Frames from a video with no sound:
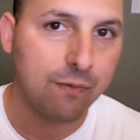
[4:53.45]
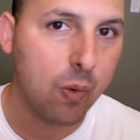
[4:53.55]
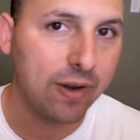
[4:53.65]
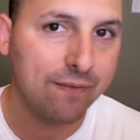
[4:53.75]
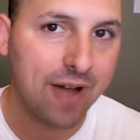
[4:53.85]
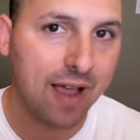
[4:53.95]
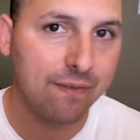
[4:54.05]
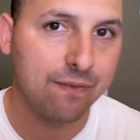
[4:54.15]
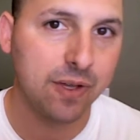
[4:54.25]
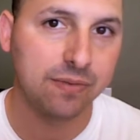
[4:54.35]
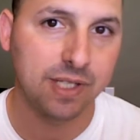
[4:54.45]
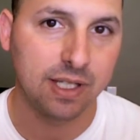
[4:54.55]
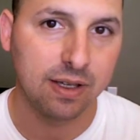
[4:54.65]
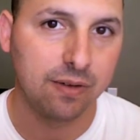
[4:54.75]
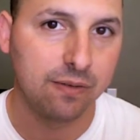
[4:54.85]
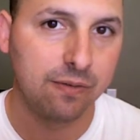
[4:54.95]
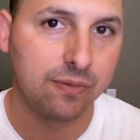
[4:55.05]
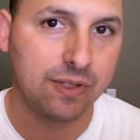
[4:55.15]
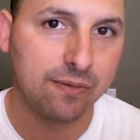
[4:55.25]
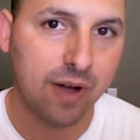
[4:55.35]
45.50,
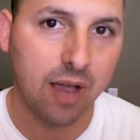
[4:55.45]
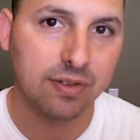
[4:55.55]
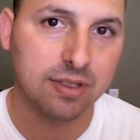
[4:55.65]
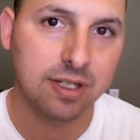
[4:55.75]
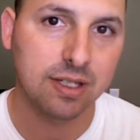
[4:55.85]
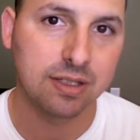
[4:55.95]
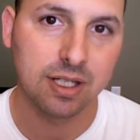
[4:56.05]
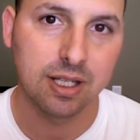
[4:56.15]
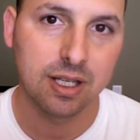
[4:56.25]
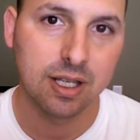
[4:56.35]
55.60.